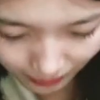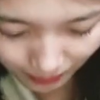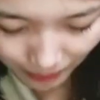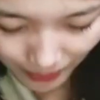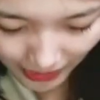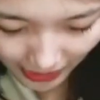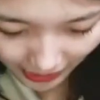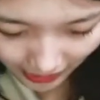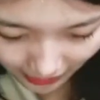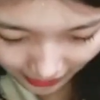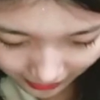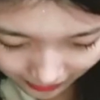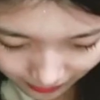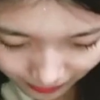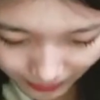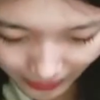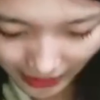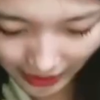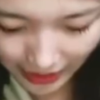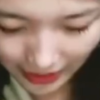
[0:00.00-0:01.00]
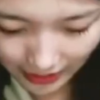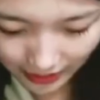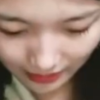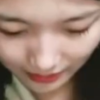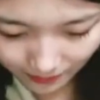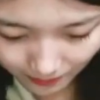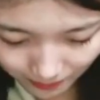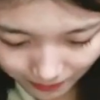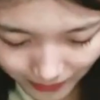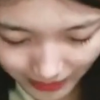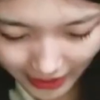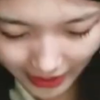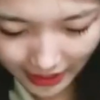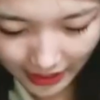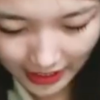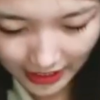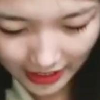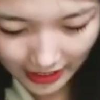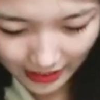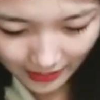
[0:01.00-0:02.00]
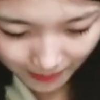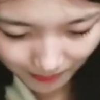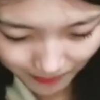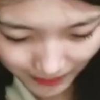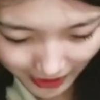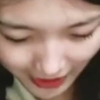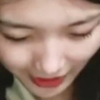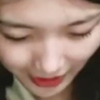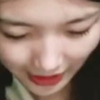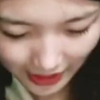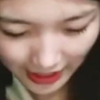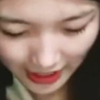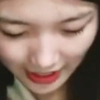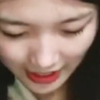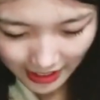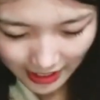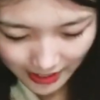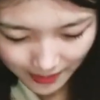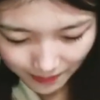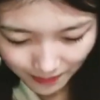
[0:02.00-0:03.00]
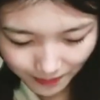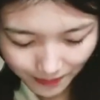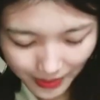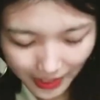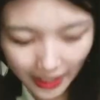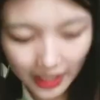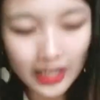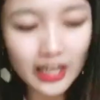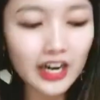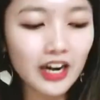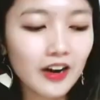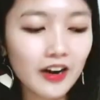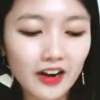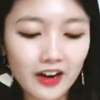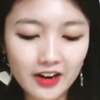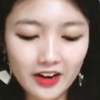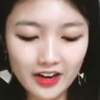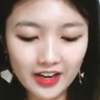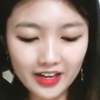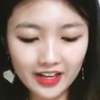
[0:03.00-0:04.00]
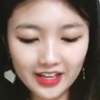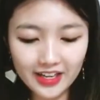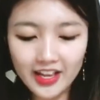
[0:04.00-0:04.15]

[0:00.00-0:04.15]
Big, big, big, big, bigger.